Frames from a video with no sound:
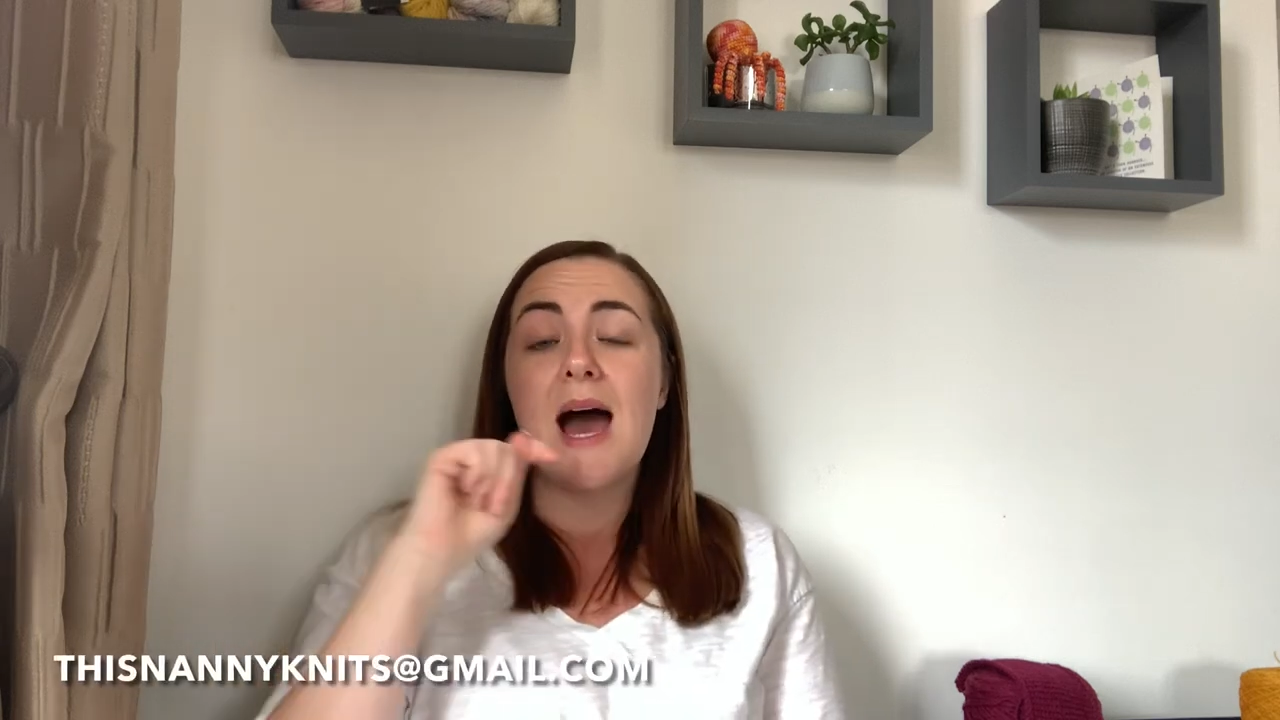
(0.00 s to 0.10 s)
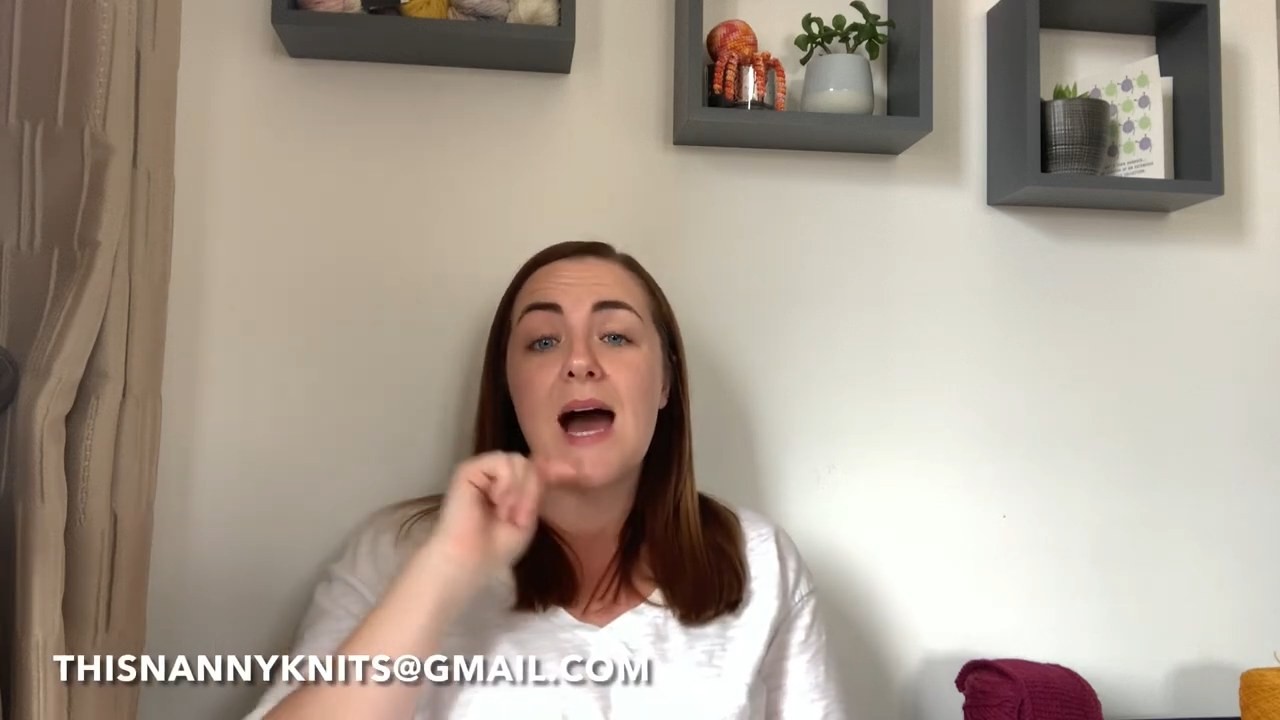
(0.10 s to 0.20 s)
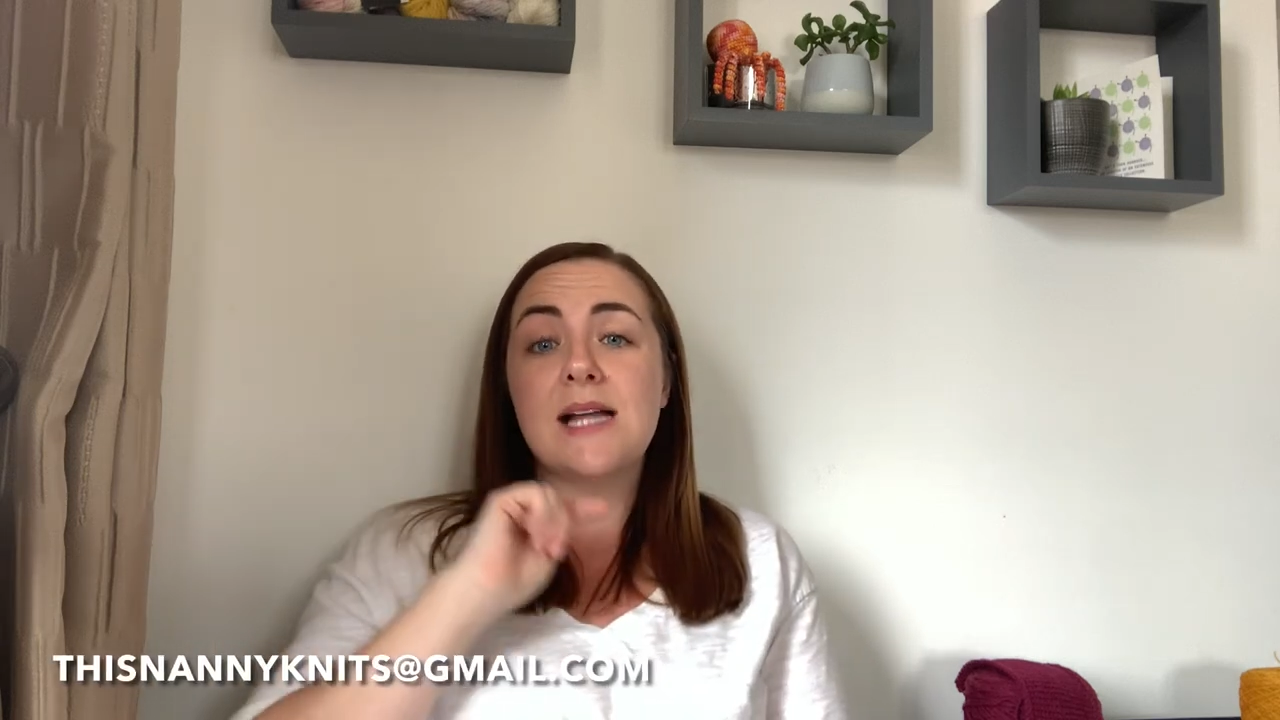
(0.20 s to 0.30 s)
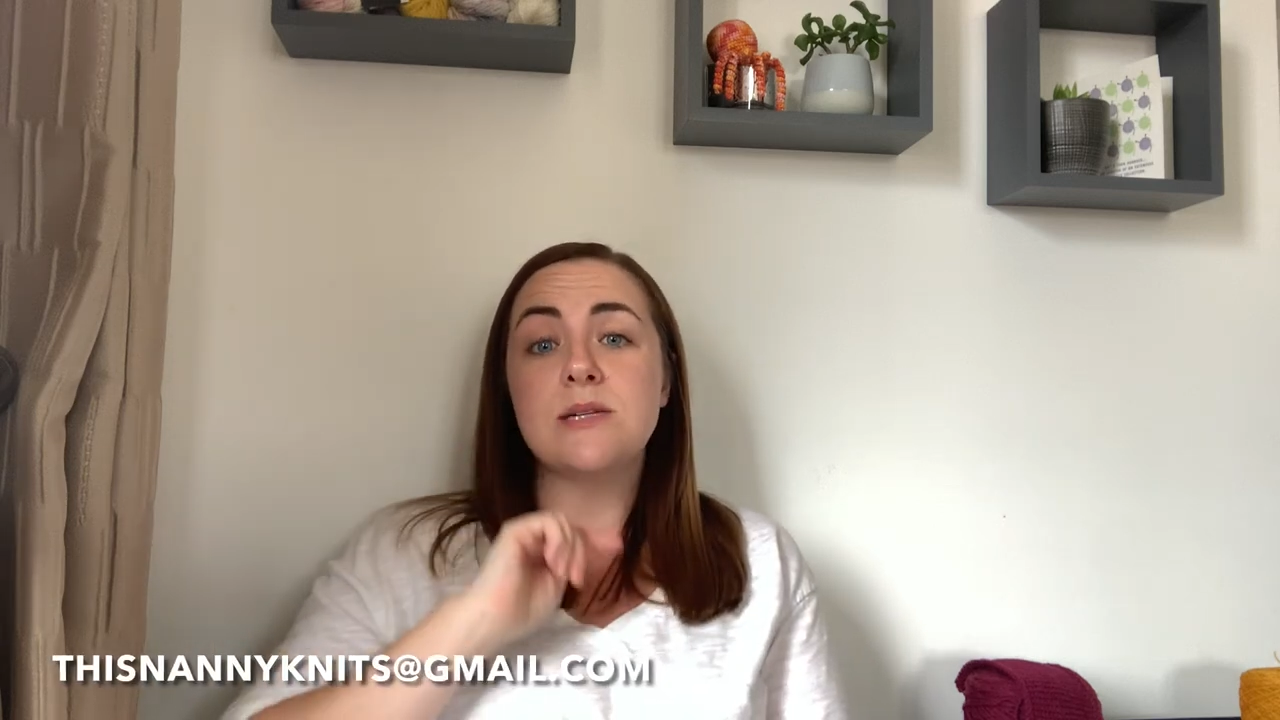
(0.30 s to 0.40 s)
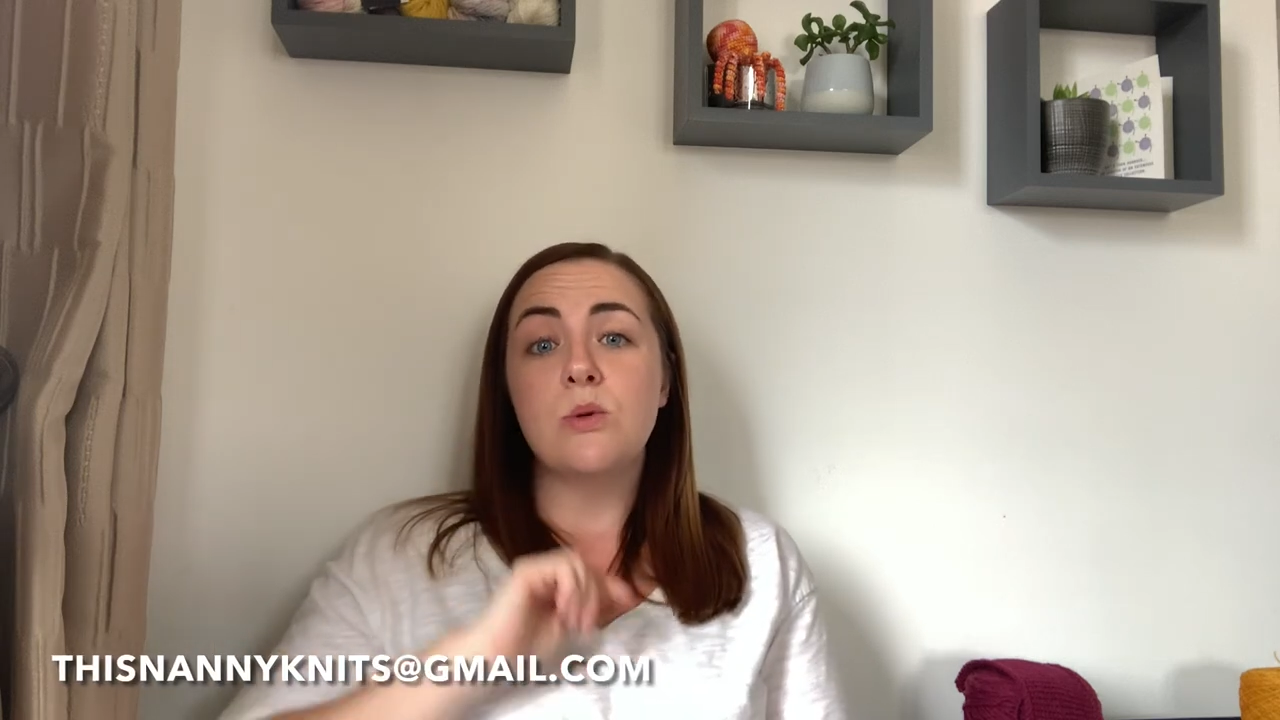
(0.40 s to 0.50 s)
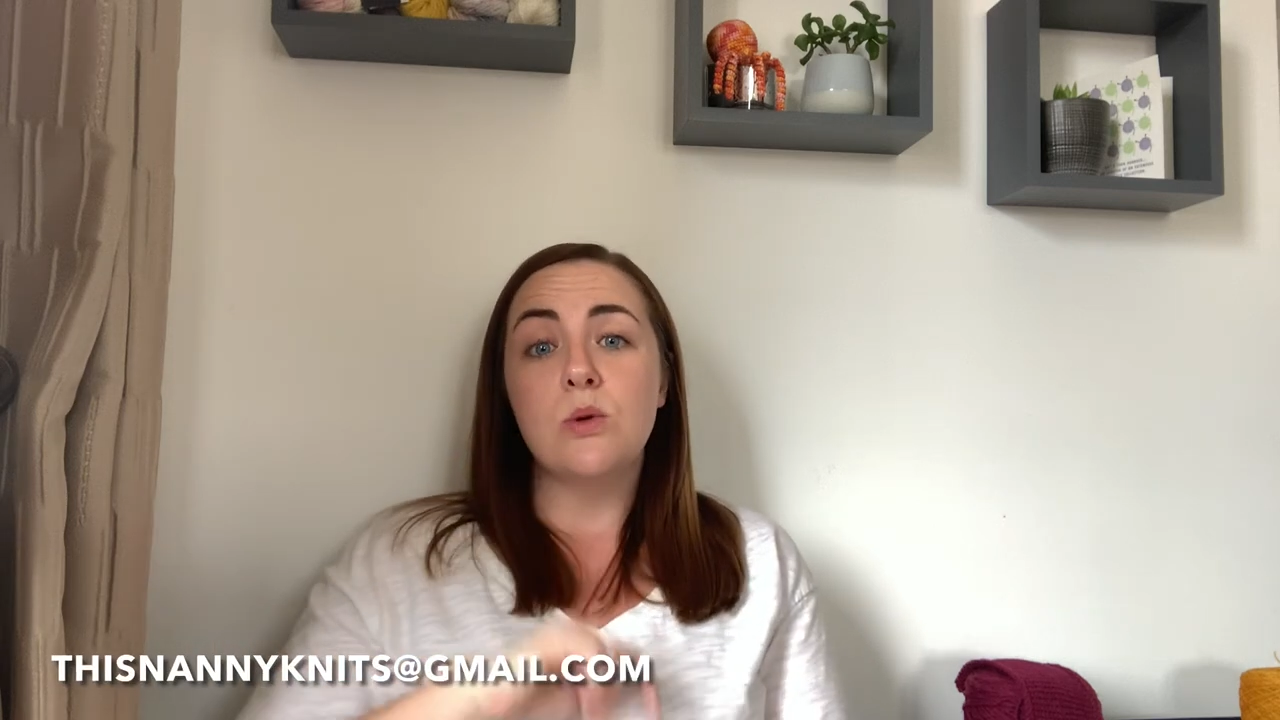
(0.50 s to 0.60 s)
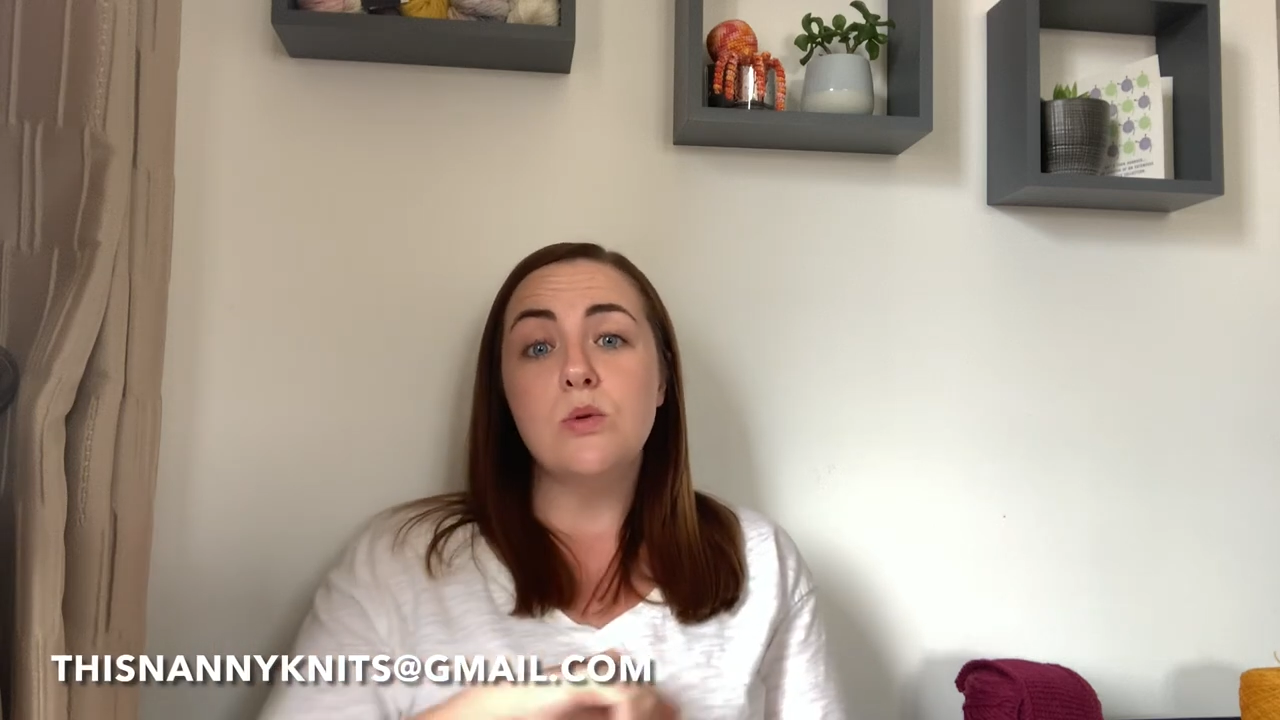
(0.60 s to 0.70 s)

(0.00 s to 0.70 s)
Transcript: and it will